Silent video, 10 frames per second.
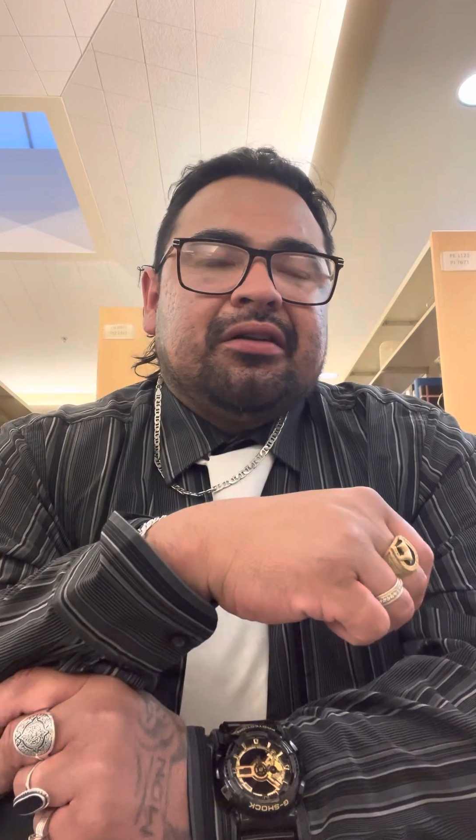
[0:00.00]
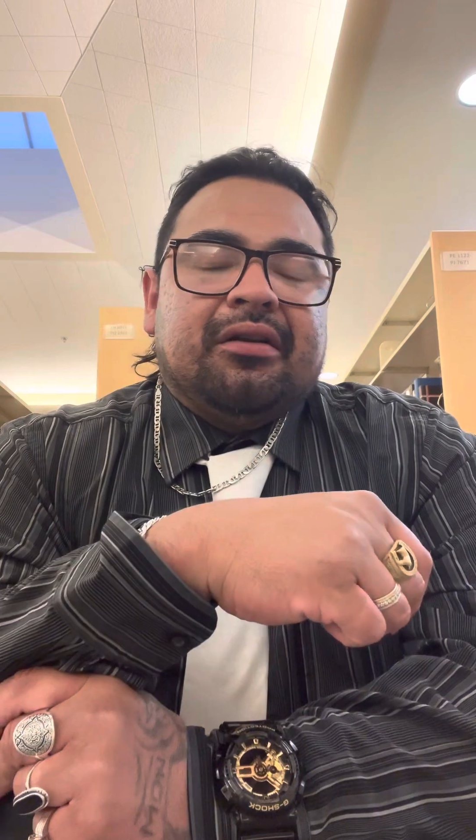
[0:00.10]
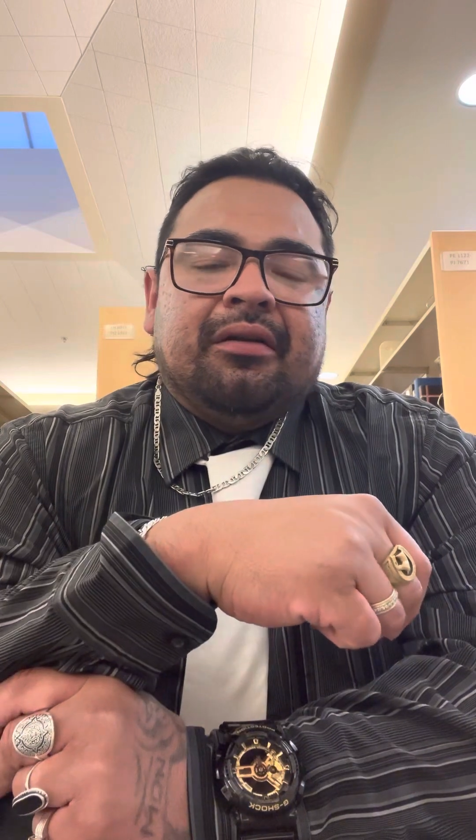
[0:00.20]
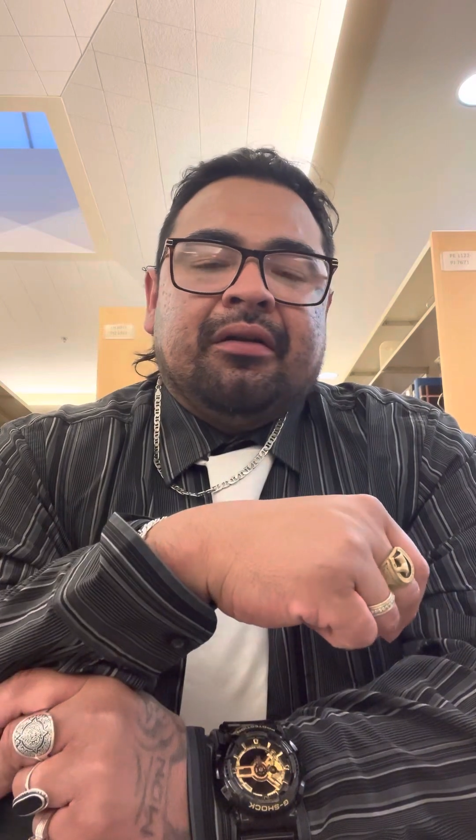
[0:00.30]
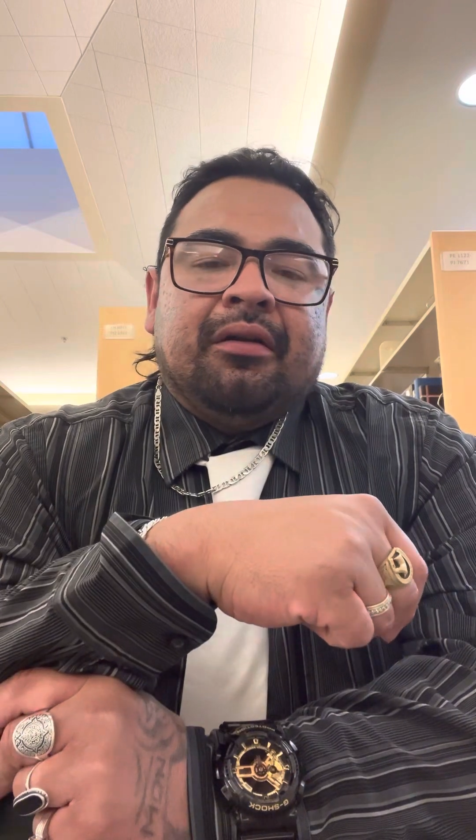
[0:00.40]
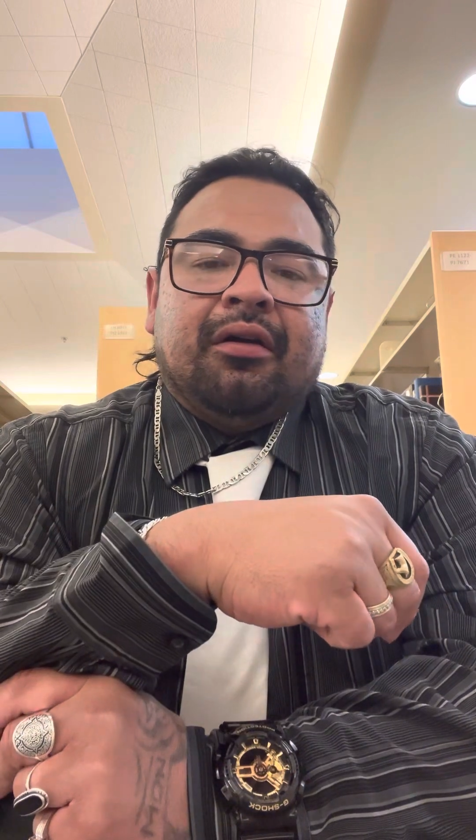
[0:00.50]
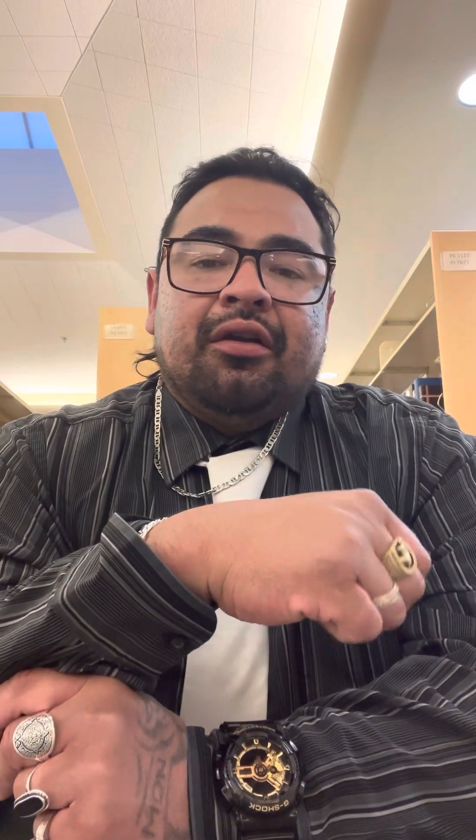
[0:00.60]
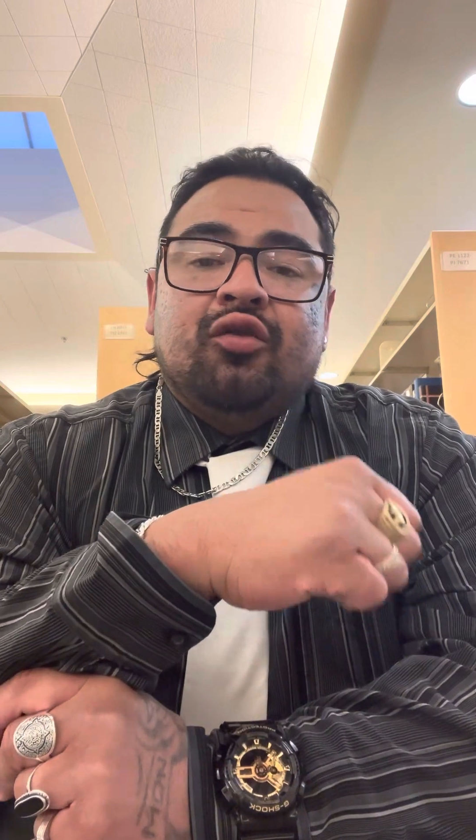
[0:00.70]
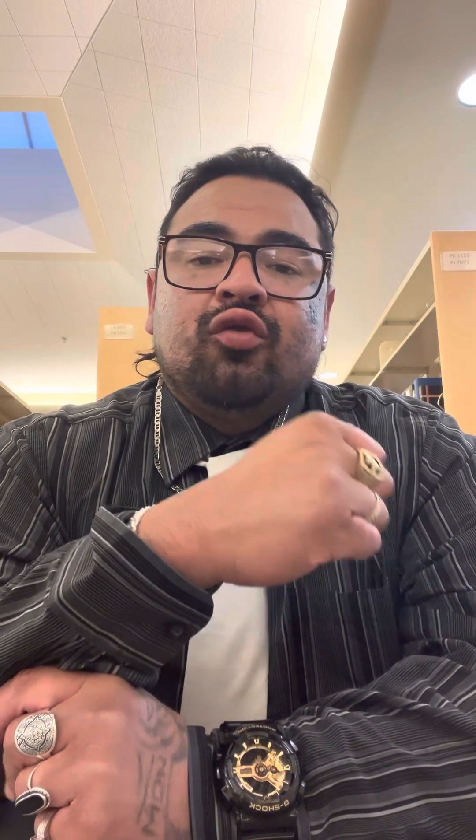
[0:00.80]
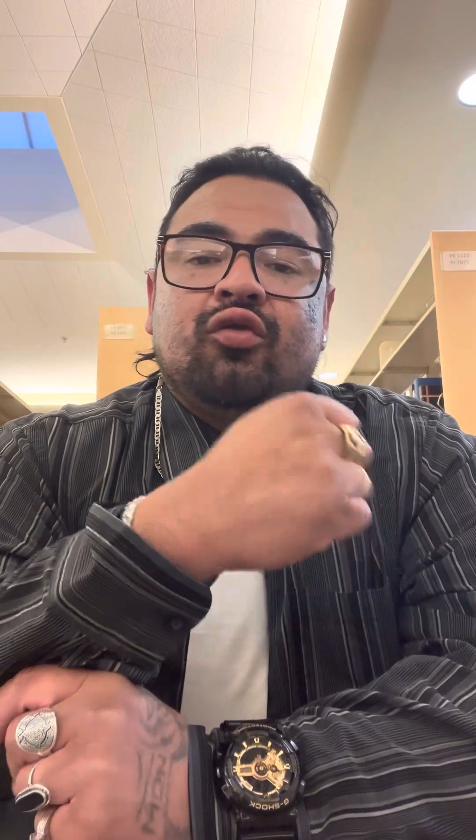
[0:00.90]
on a
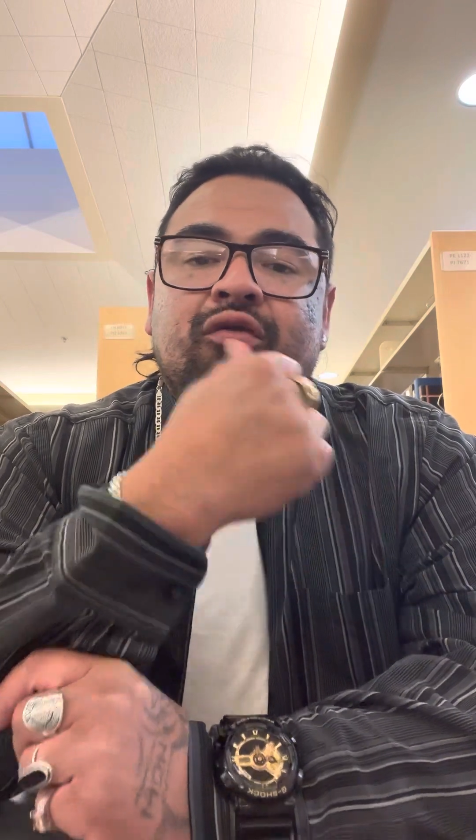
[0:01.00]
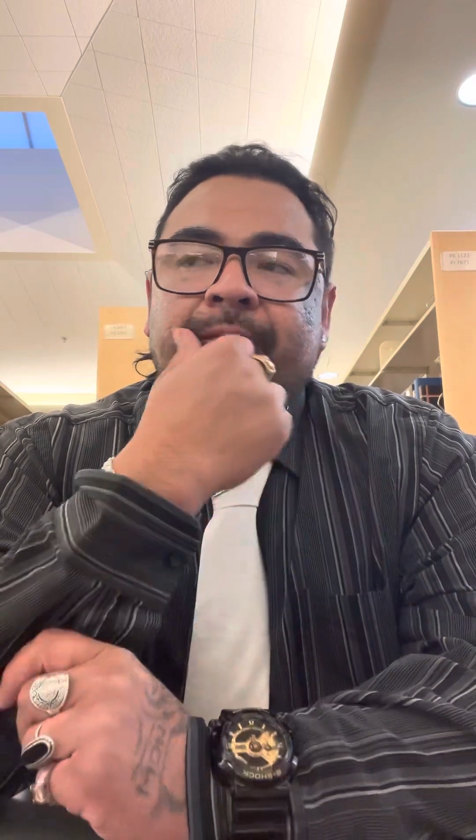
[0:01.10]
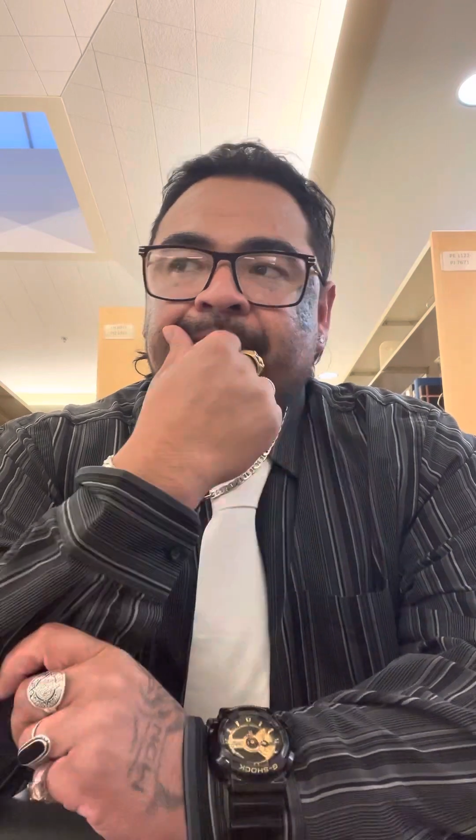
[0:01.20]
new